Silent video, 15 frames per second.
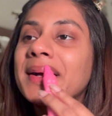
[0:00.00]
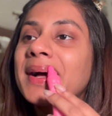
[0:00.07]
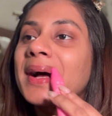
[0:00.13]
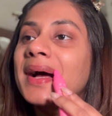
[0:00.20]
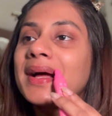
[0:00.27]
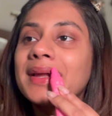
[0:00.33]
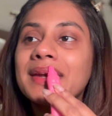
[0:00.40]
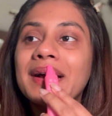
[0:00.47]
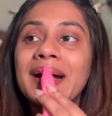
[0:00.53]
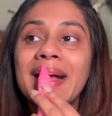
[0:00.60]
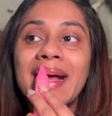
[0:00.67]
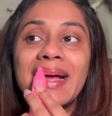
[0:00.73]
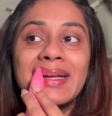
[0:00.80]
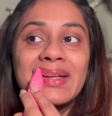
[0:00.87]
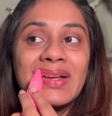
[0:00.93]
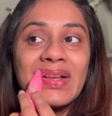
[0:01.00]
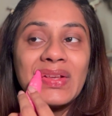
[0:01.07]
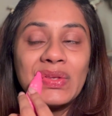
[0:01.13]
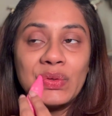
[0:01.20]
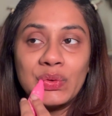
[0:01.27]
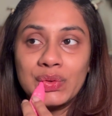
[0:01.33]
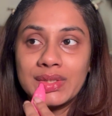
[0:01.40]
And I actually
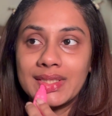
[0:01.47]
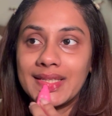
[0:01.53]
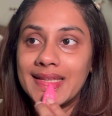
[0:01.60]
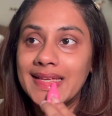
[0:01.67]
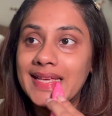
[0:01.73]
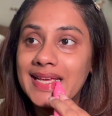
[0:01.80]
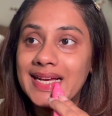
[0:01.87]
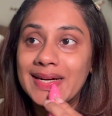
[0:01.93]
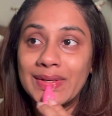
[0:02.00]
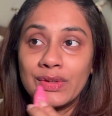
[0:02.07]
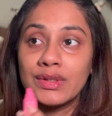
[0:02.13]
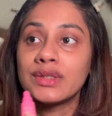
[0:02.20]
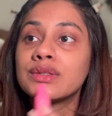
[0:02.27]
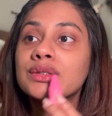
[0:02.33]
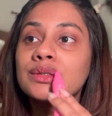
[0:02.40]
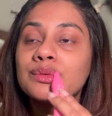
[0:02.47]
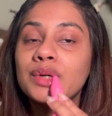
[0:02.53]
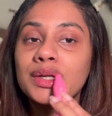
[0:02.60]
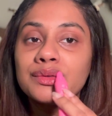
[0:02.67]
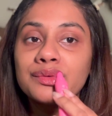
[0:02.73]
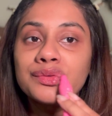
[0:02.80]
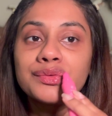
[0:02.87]
used the original
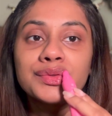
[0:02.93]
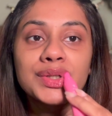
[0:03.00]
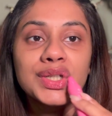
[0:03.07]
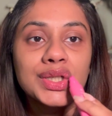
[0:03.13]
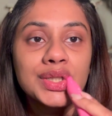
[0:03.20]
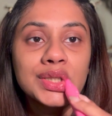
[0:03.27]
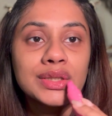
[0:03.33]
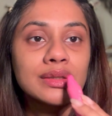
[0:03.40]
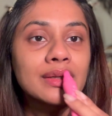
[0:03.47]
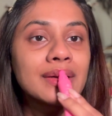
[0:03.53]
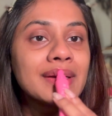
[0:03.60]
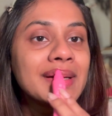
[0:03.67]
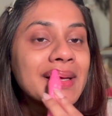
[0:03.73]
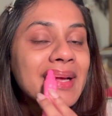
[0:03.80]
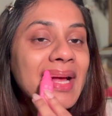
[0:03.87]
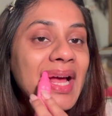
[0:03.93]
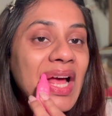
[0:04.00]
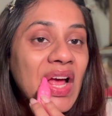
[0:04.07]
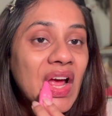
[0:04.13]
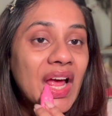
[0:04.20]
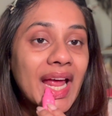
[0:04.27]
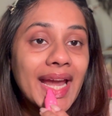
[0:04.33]
one first
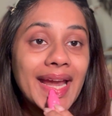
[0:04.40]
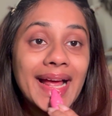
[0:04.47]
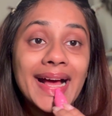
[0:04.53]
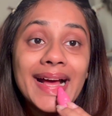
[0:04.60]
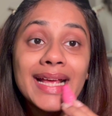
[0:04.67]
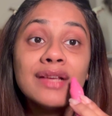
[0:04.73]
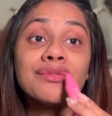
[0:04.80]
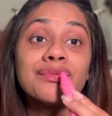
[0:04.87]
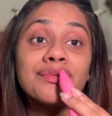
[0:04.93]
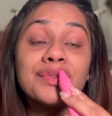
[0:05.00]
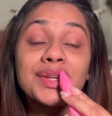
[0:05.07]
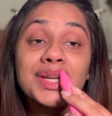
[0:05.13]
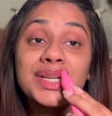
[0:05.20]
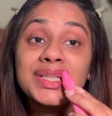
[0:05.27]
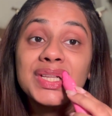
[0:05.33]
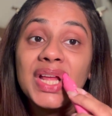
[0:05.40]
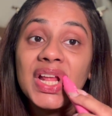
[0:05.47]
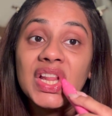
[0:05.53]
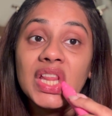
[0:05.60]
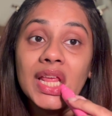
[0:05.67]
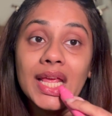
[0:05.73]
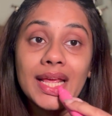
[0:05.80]
and I finished
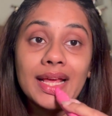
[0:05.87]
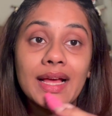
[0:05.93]
that thing.